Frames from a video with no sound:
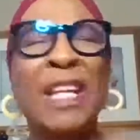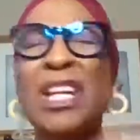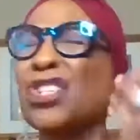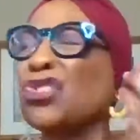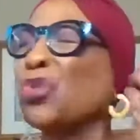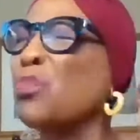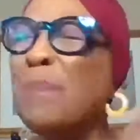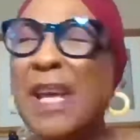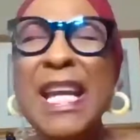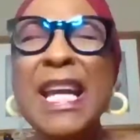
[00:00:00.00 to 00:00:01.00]
because through
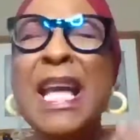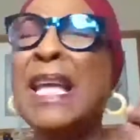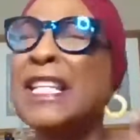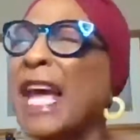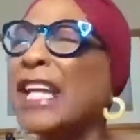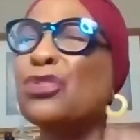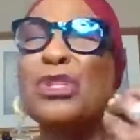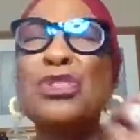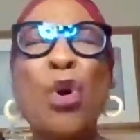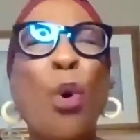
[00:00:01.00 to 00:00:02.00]
many
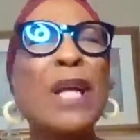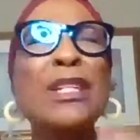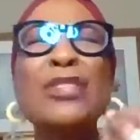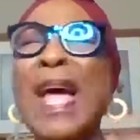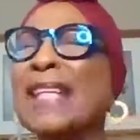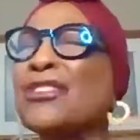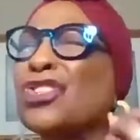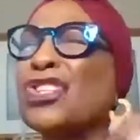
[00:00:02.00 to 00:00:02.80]
dangerous toils and